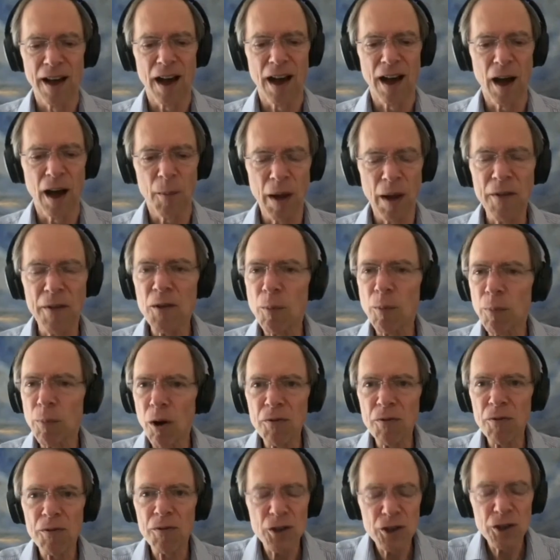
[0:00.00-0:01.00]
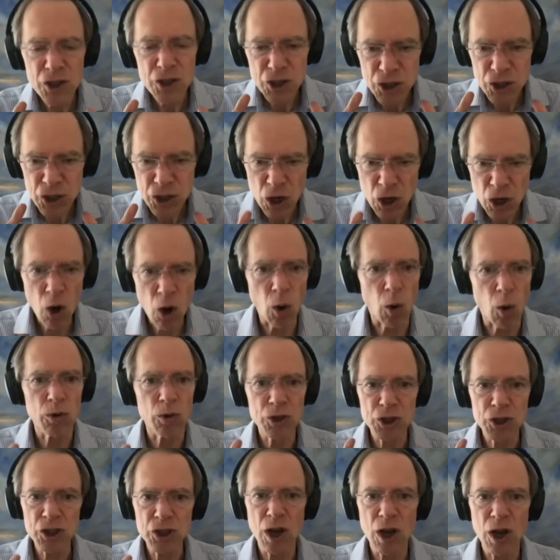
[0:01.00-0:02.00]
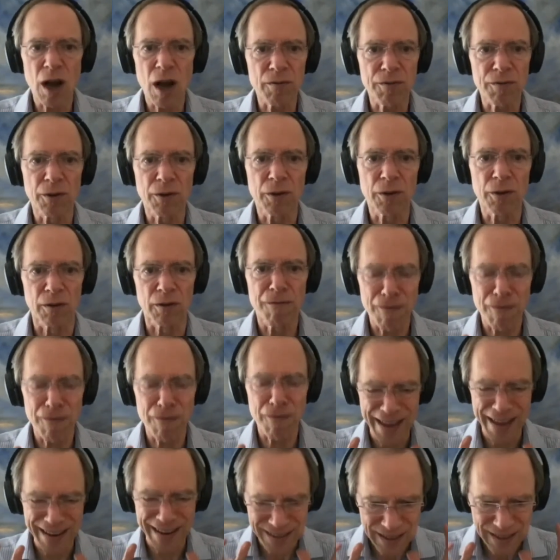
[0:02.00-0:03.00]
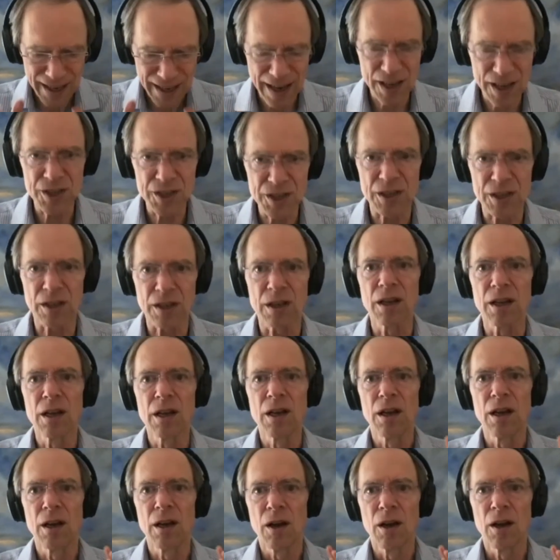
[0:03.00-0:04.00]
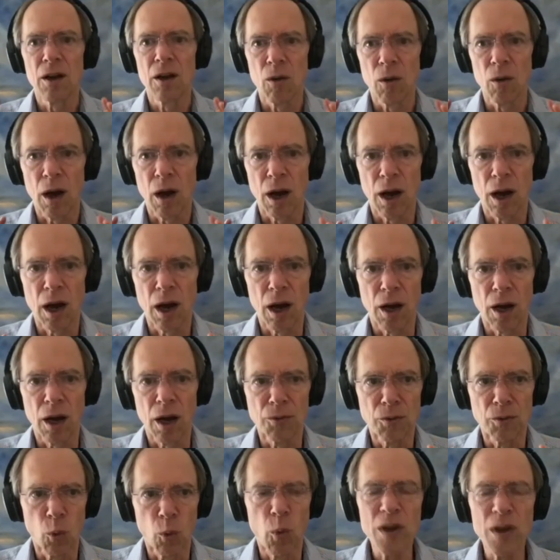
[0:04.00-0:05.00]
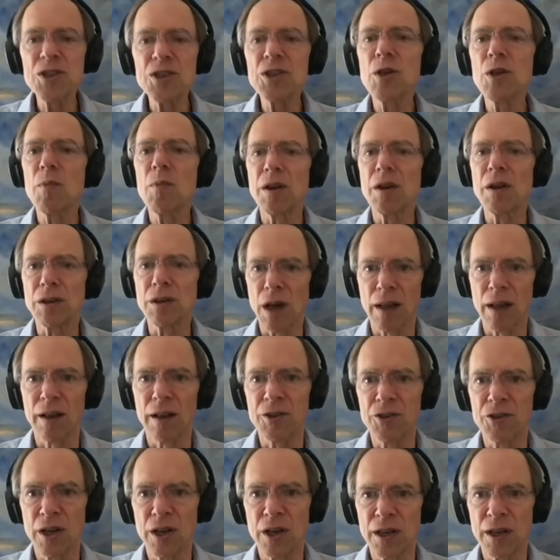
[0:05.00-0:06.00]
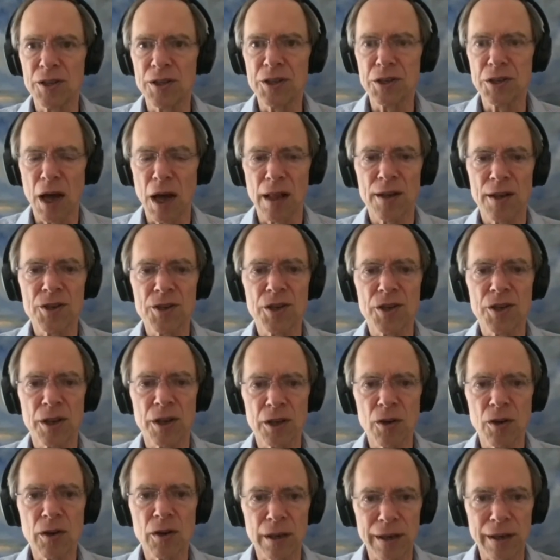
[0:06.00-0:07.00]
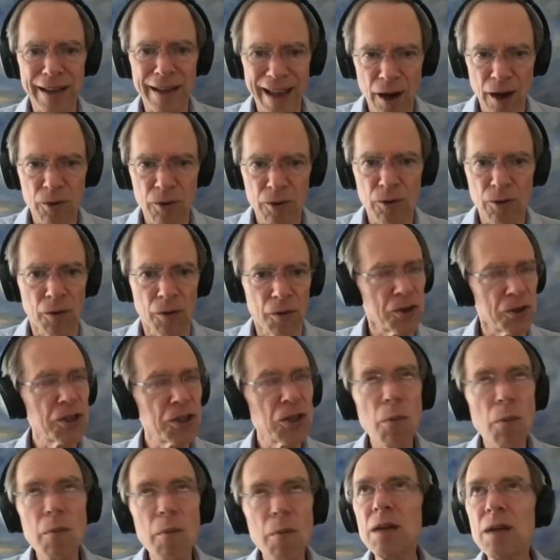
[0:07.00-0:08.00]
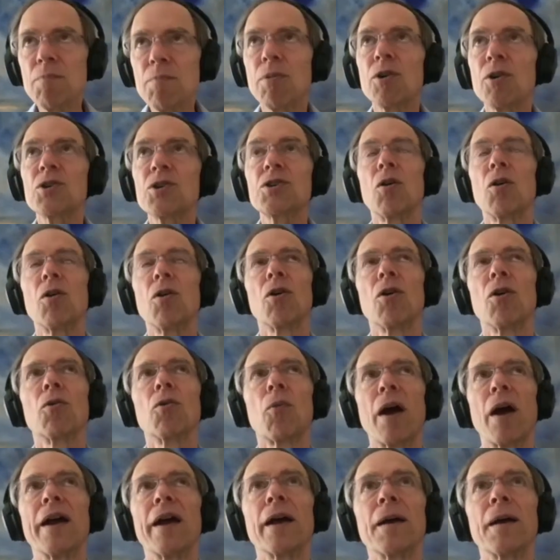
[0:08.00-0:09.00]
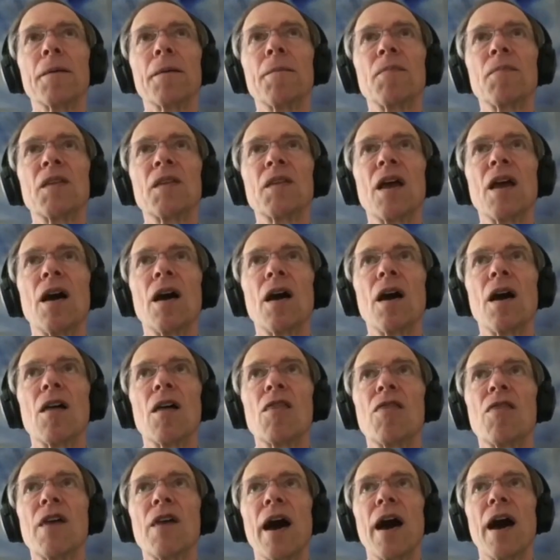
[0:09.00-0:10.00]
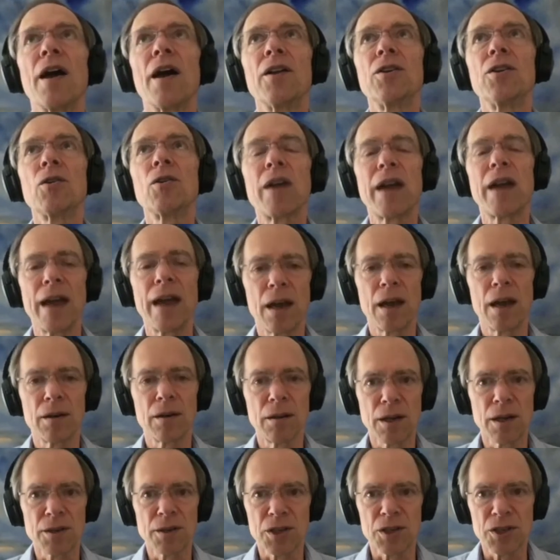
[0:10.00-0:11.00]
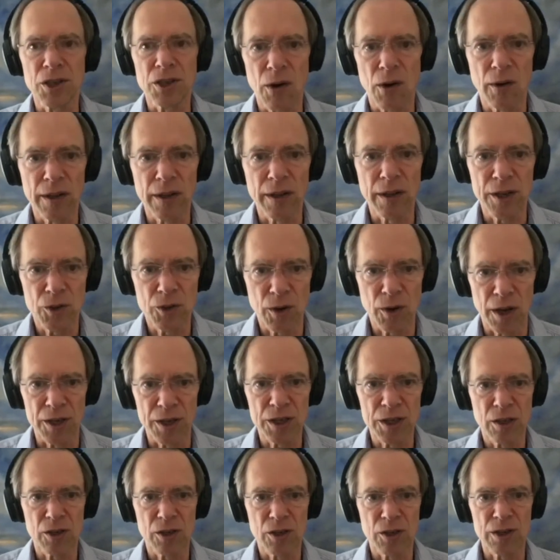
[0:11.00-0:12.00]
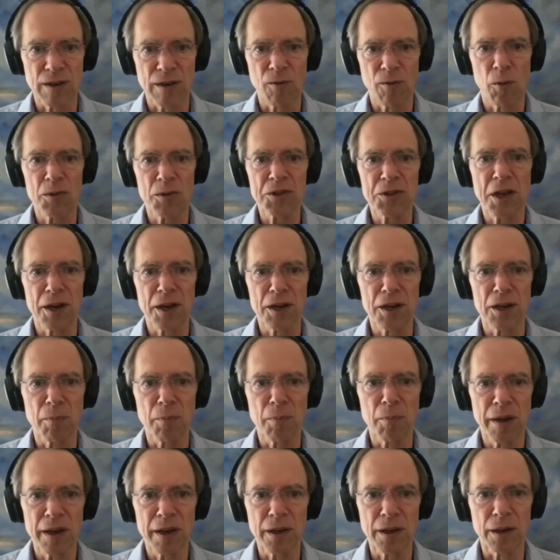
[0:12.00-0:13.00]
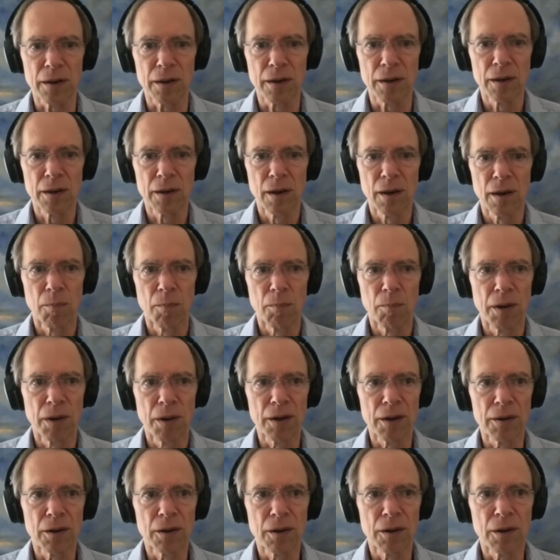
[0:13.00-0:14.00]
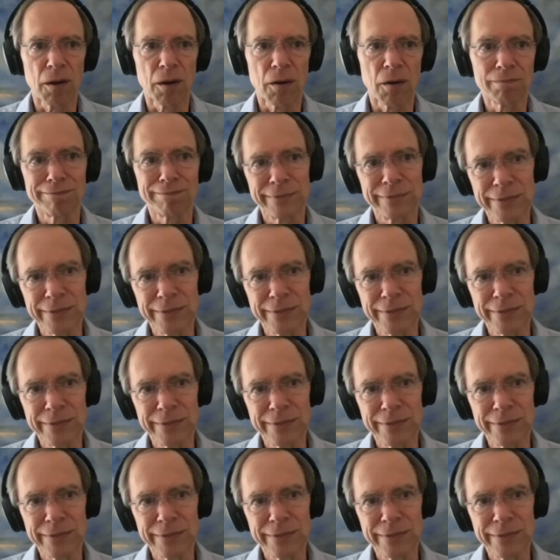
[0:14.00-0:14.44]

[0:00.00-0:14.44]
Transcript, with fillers: Um, and they're both so chock full of fantastic uh, wisdom and knowledge, and it's knowledge that you can count on. There's so many books on writing that you can't necessarily trust because everyone's got an opinion. But you know,